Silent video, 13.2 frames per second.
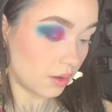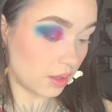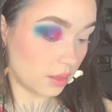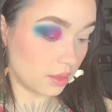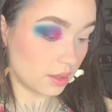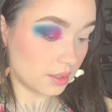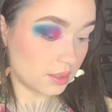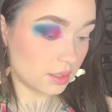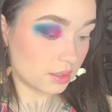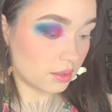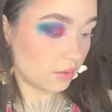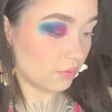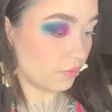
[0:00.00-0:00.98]
Okay, this
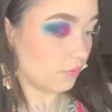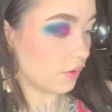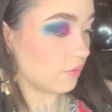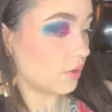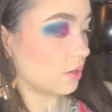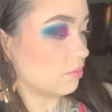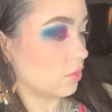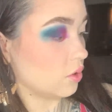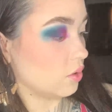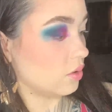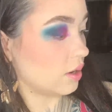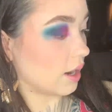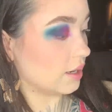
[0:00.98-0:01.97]
is Vivid
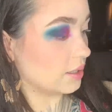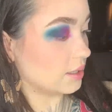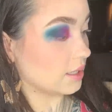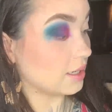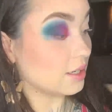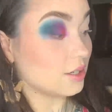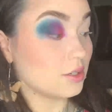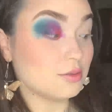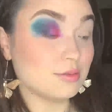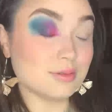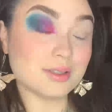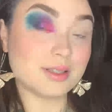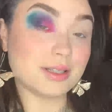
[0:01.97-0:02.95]
Mood. I didn't
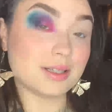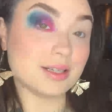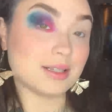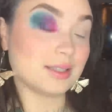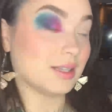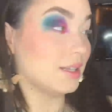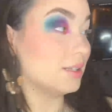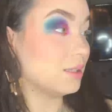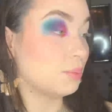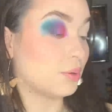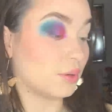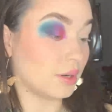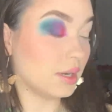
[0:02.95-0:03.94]
use this and it's
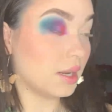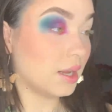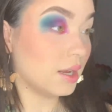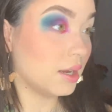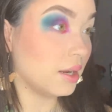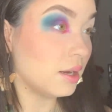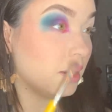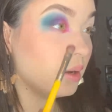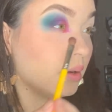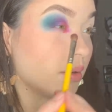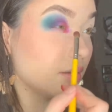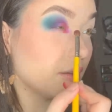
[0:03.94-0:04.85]
pretty.